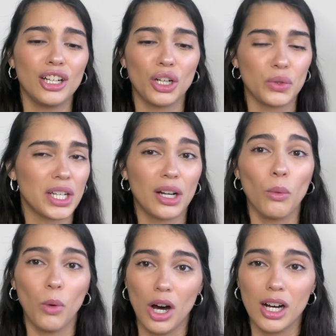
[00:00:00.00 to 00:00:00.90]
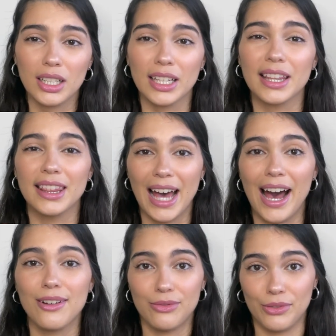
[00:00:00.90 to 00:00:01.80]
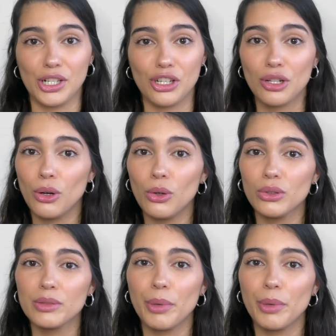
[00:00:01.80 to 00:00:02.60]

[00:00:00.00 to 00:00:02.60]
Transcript: go take a walk, like that frigid cold,